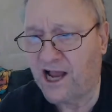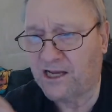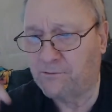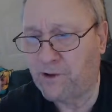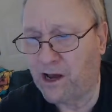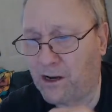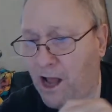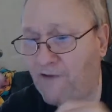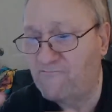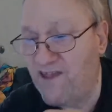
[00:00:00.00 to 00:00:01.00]
talking
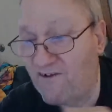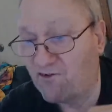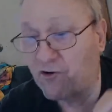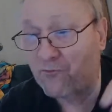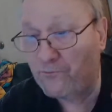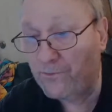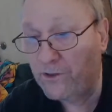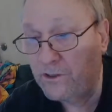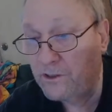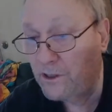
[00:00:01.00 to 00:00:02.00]
about, I've never
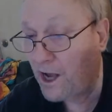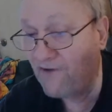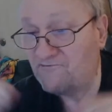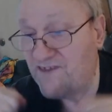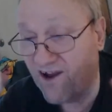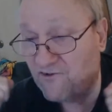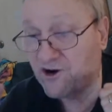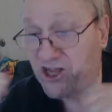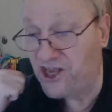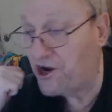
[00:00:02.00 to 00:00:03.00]

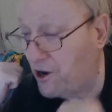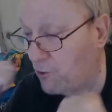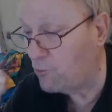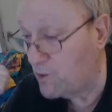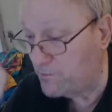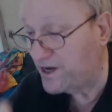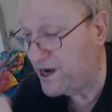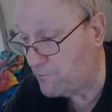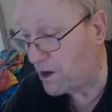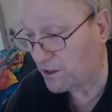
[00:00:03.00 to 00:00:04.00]
hit a
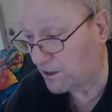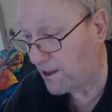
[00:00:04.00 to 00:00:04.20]
woman in my